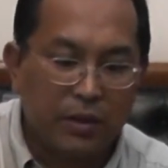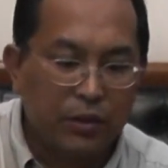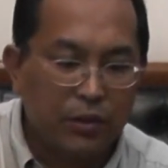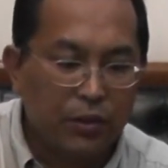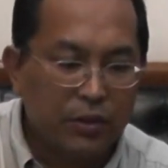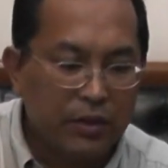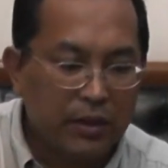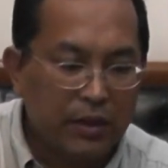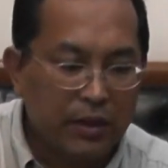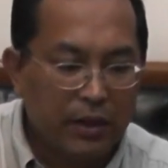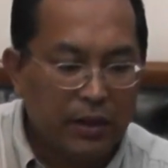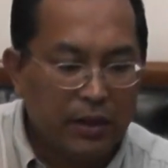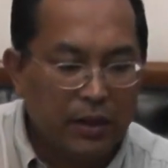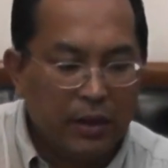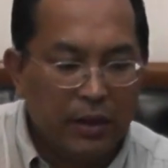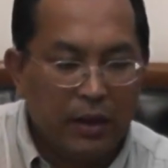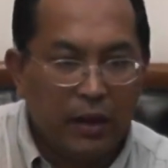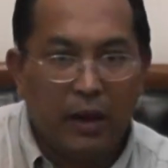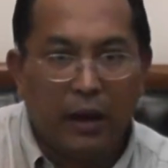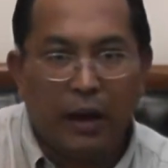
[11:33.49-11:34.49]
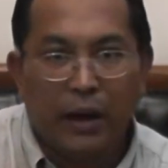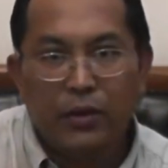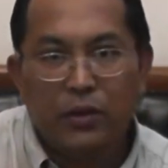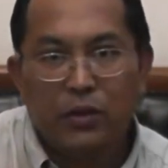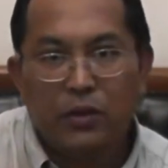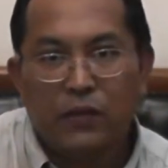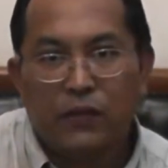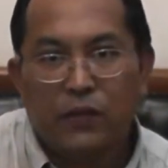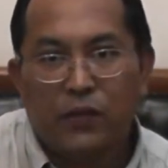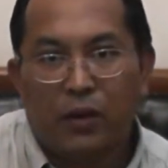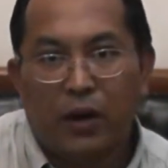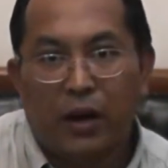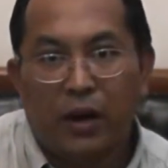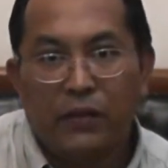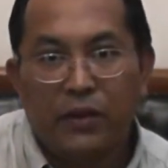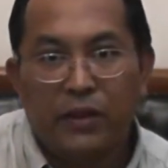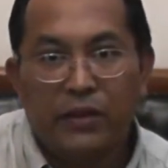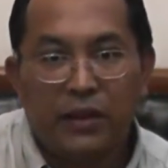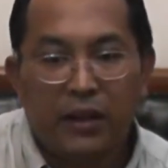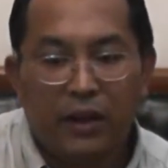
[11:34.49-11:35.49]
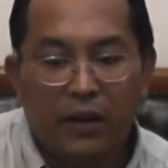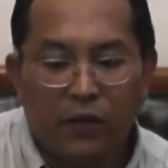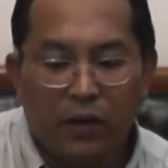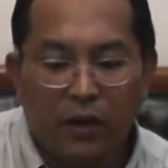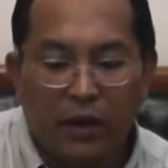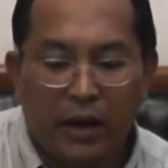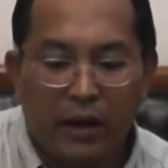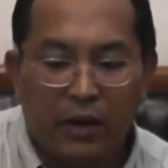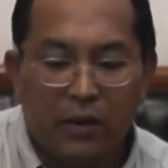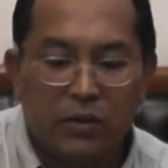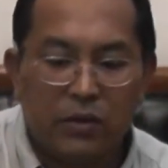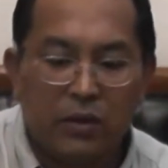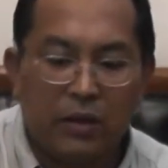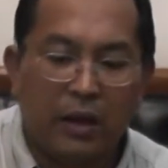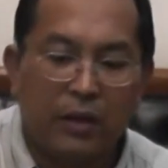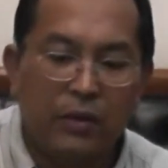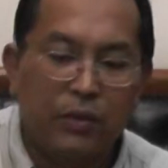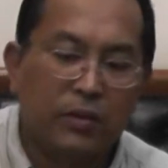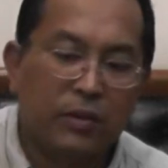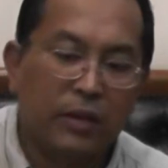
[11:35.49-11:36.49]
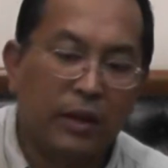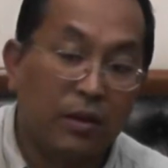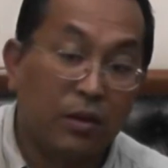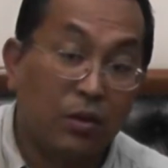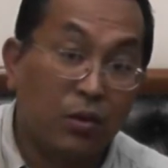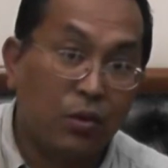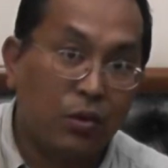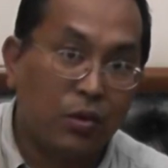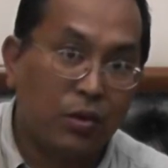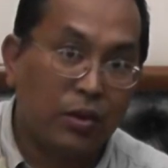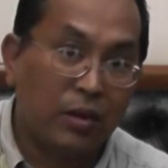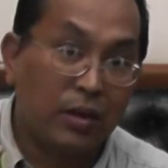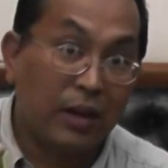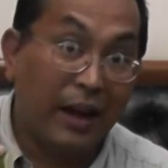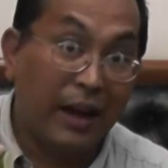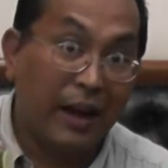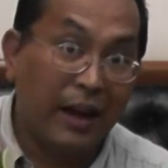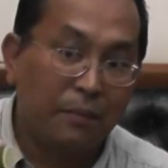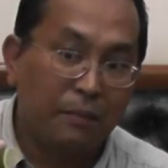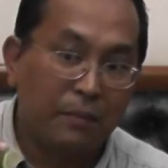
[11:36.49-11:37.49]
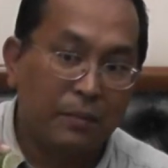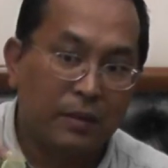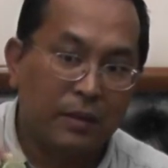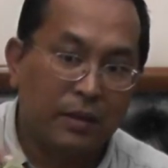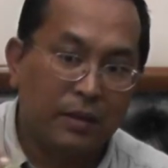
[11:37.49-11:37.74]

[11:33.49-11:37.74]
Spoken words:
Usually I use for every 3 avocados, I'll use like a quarter lime.